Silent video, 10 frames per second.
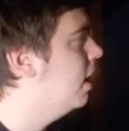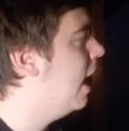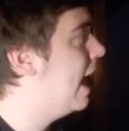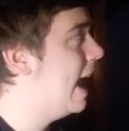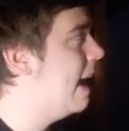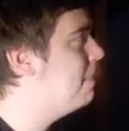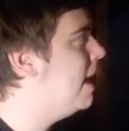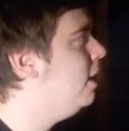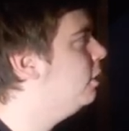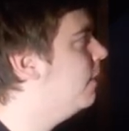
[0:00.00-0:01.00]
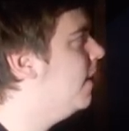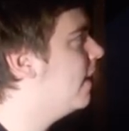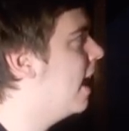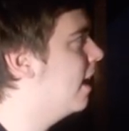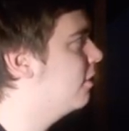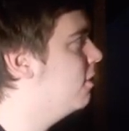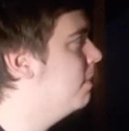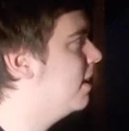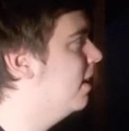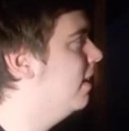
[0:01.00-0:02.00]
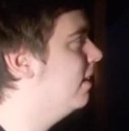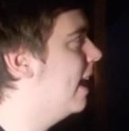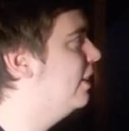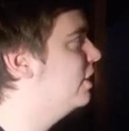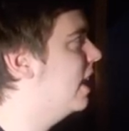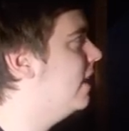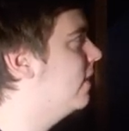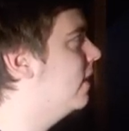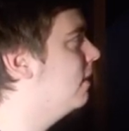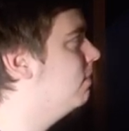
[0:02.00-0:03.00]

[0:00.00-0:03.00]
I, I'm not a huge fan of the costume because I just hate the,